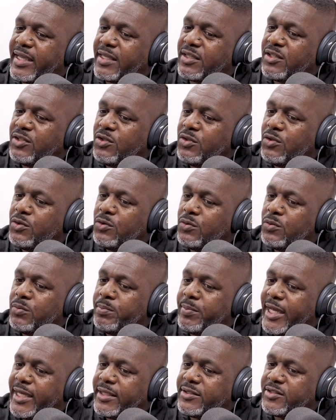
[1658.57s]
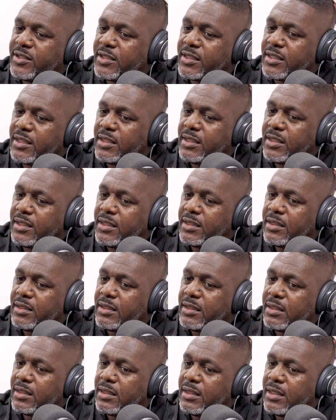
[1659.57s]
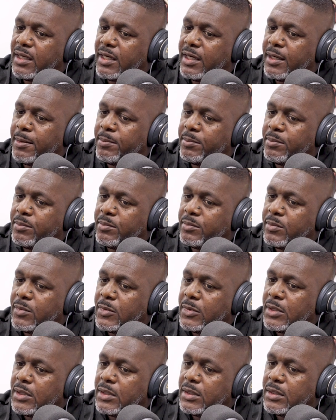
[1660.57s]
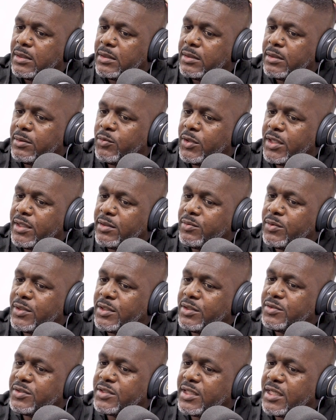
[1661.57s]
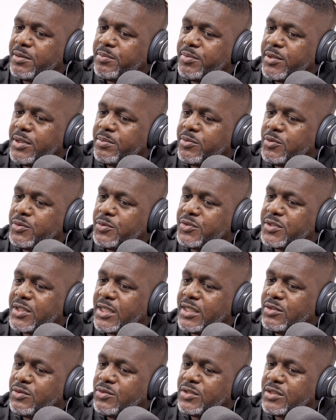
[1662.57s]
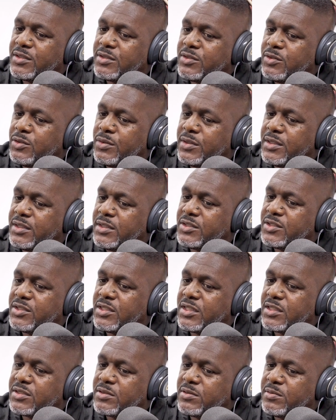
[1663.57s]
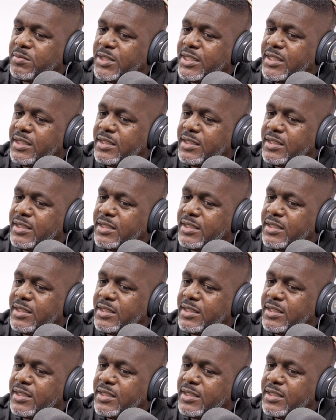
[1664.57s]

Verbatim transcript: like, you basically, what do you say to people who say you just doing this just to